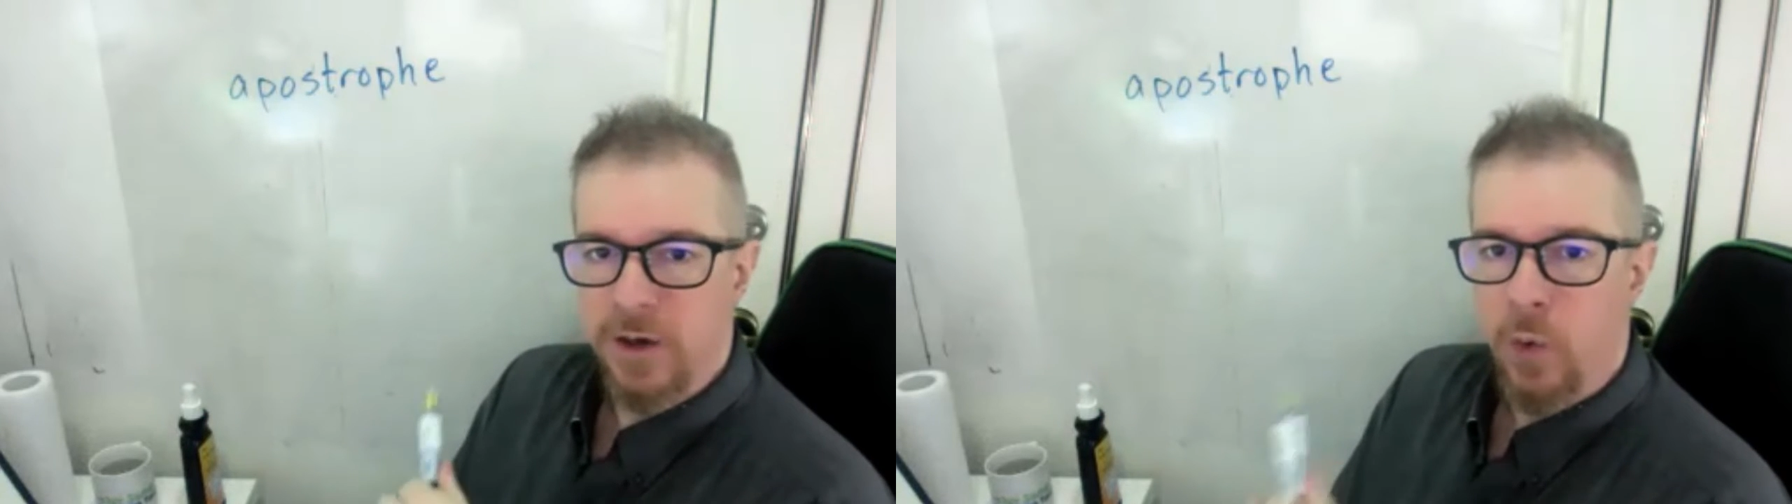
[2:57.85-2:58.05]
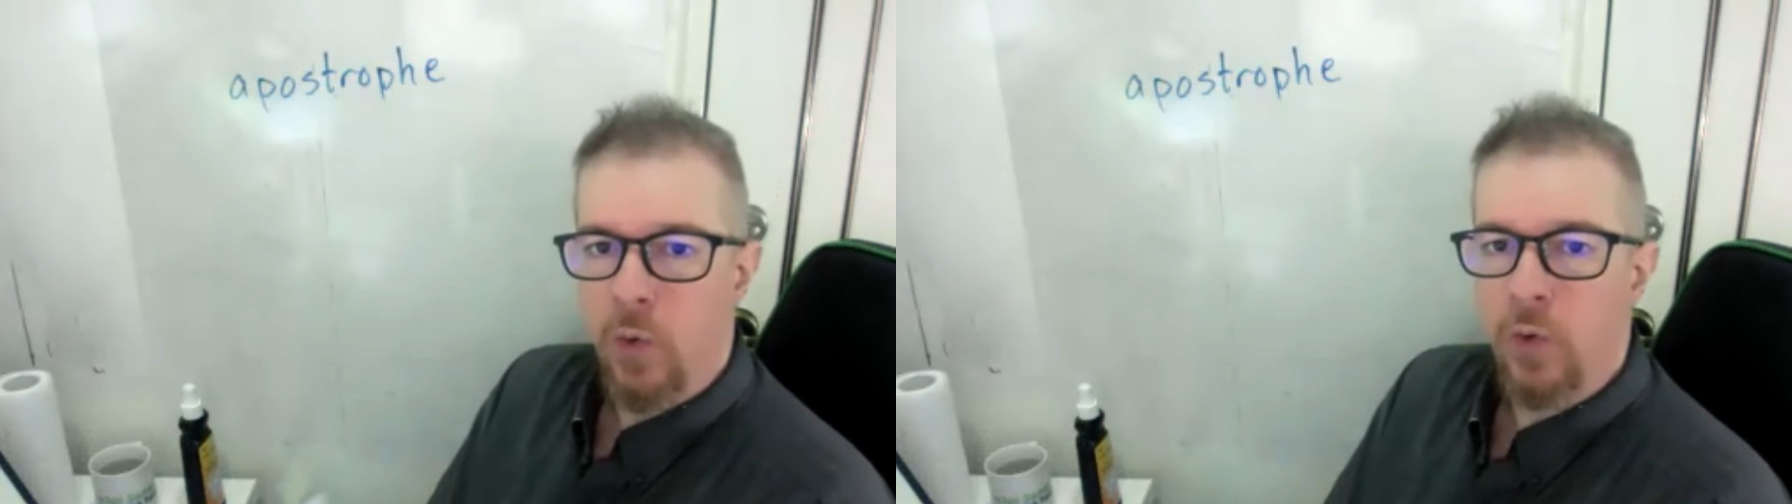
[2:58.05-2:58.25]

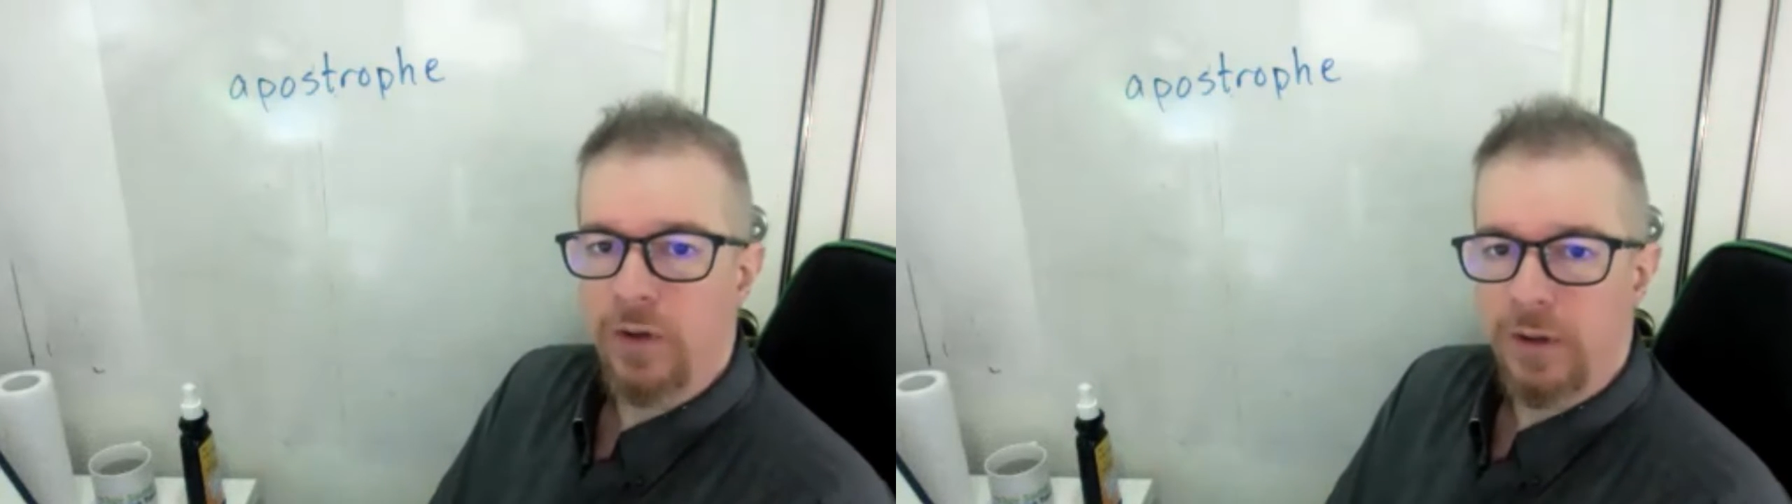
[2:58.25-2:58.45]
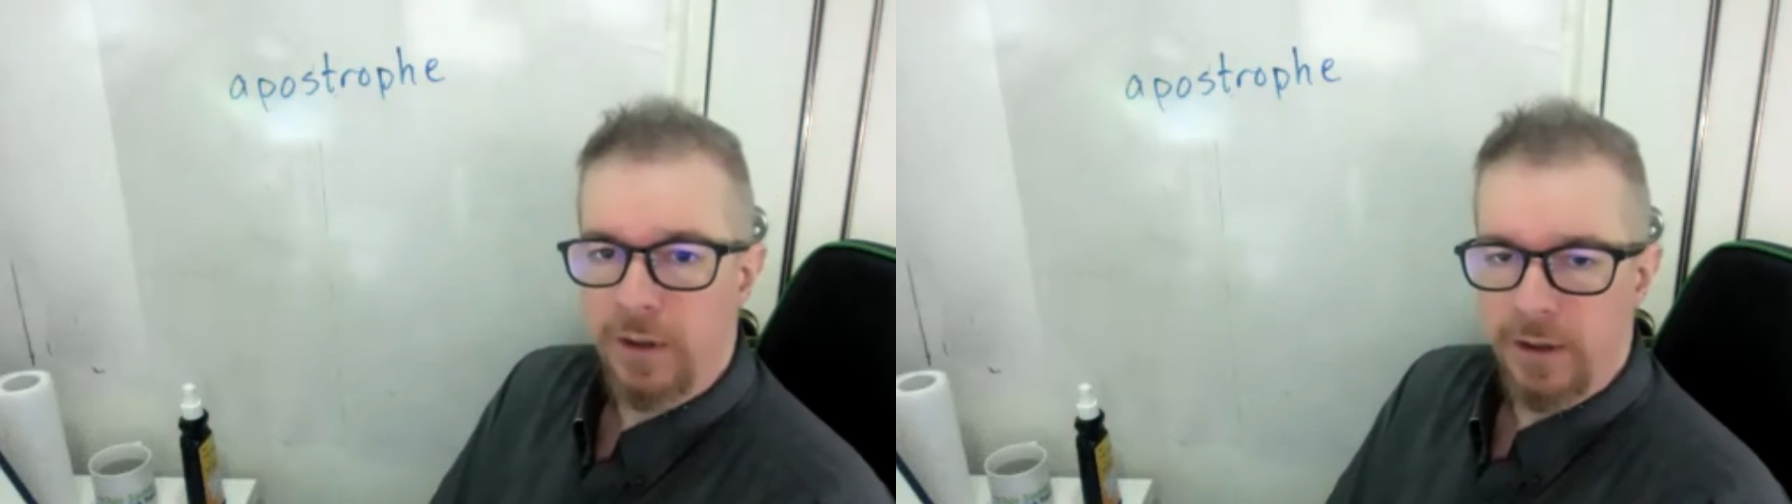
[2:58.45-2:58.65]

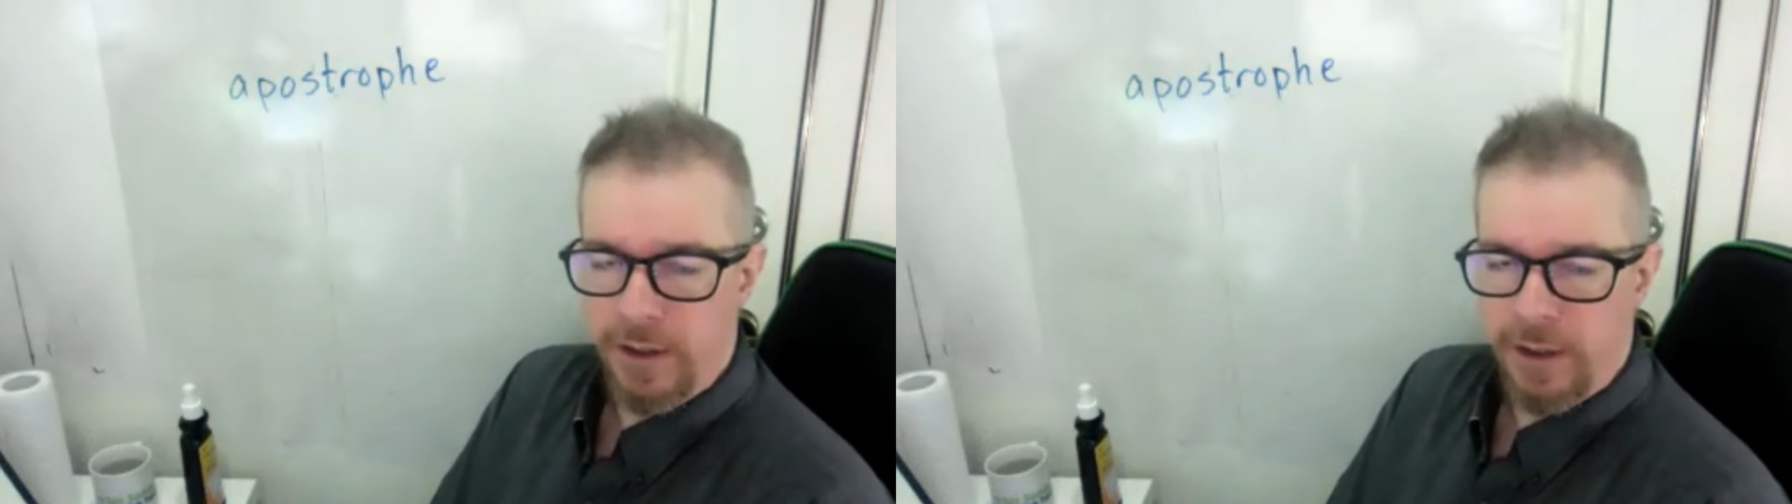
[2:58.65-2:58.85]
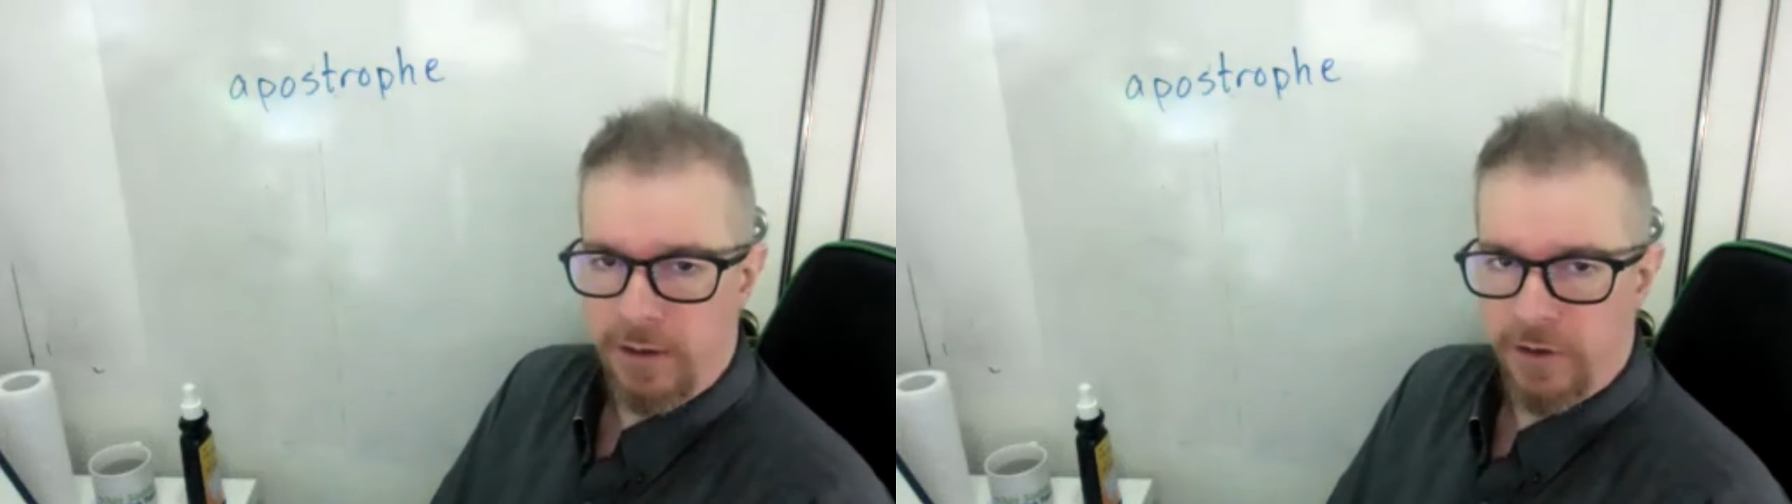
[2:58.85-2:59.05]
Old
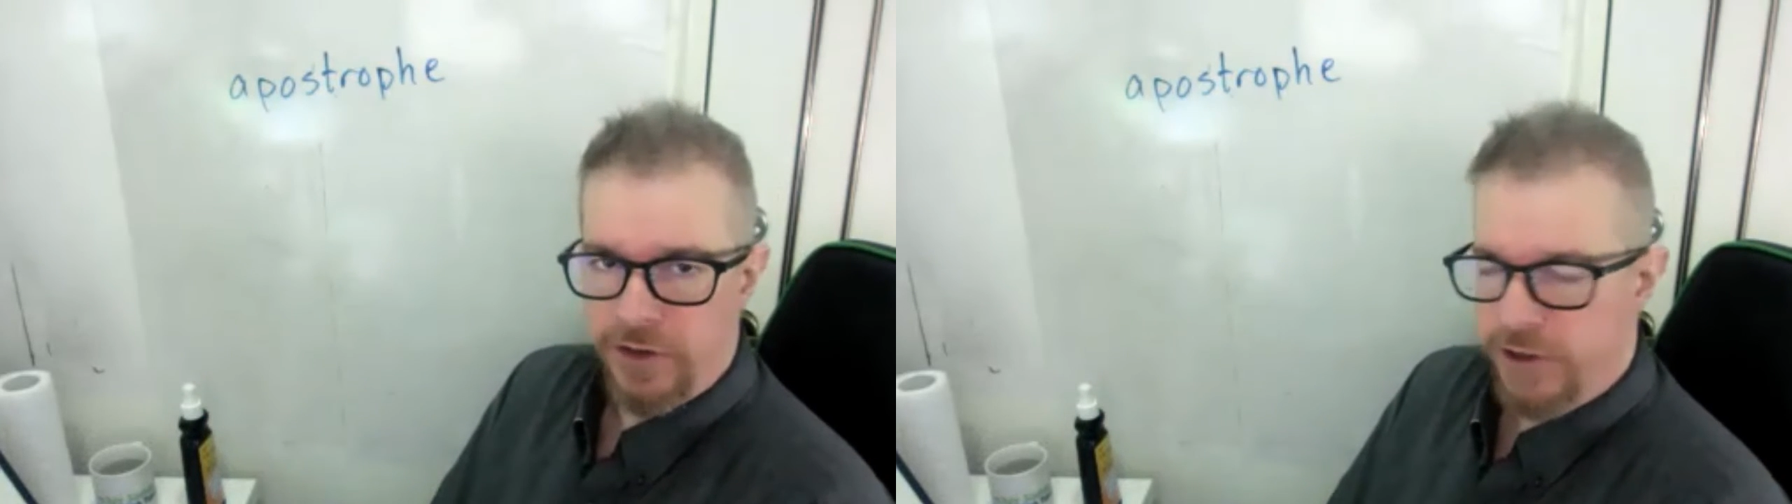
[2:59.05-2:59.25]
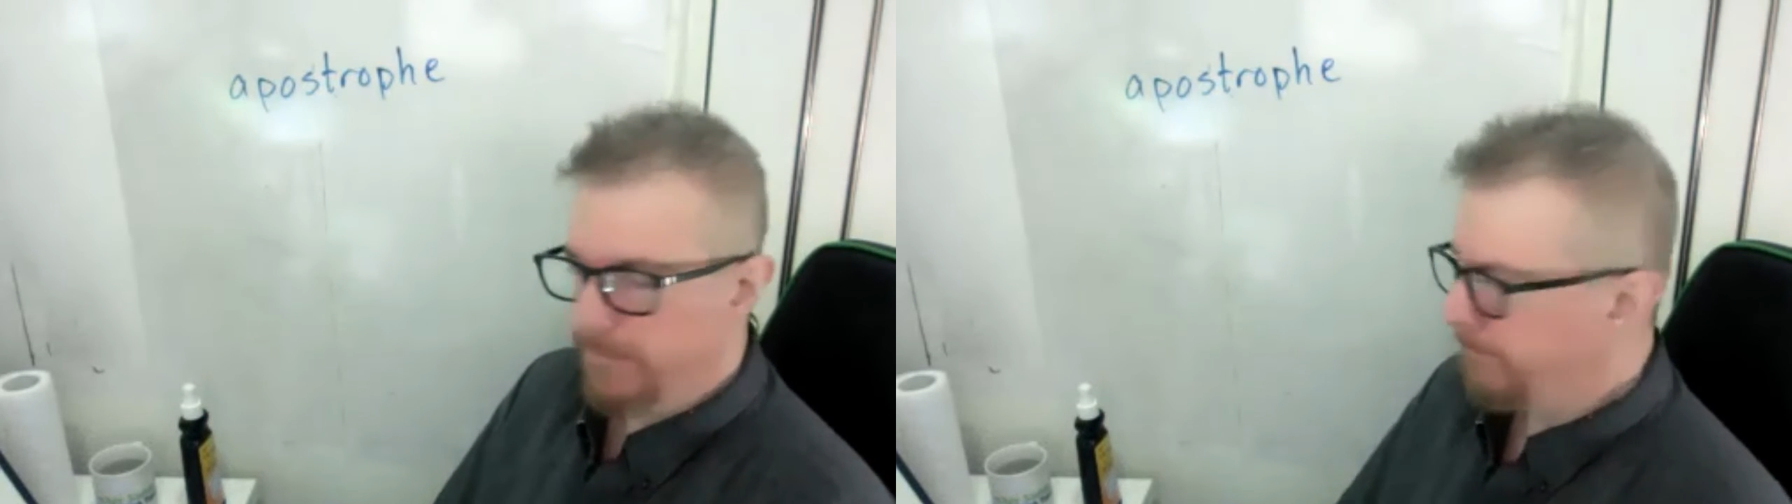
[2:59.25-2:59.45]

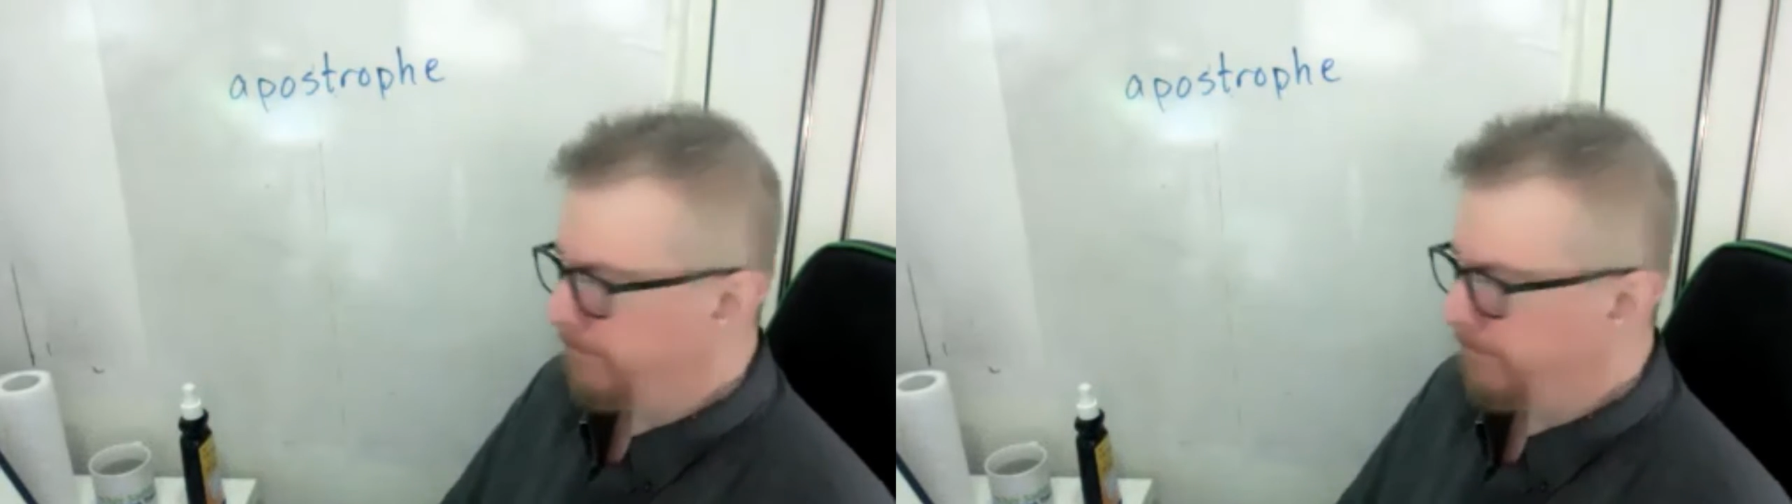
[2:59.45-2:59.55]
English